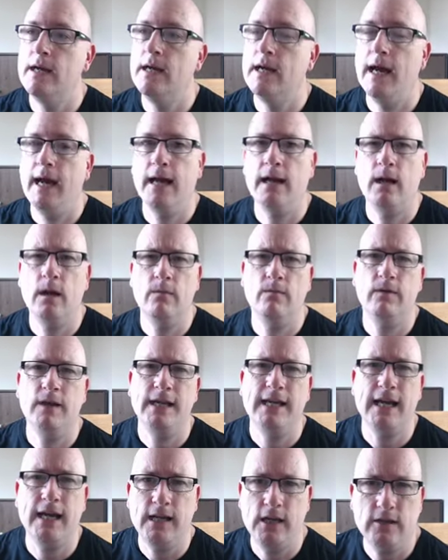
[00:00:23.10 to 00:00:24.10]
and hopefully
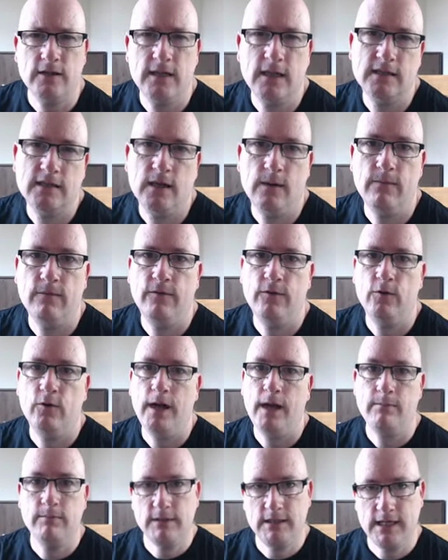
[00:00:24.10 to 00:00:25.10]
get you set up for
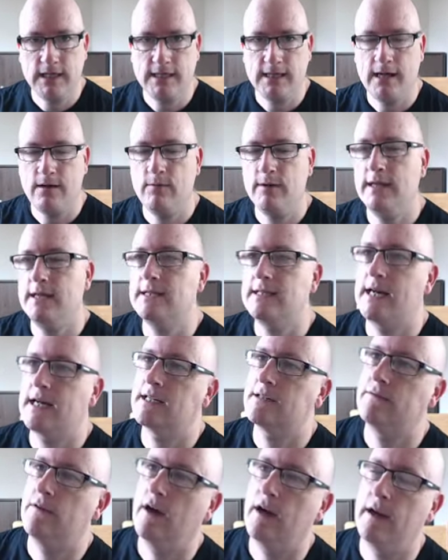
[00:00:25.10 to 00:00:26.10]
MTD within
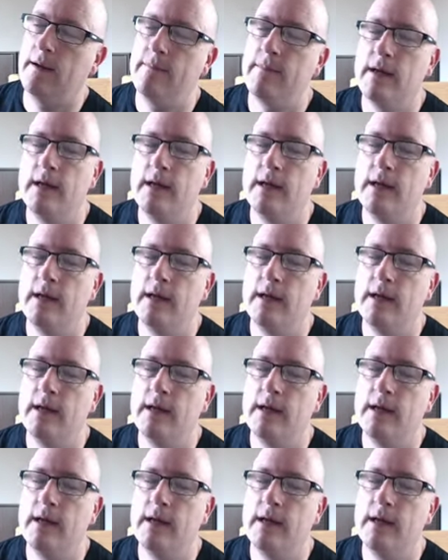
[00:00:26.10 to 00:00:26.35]
Taxfiler.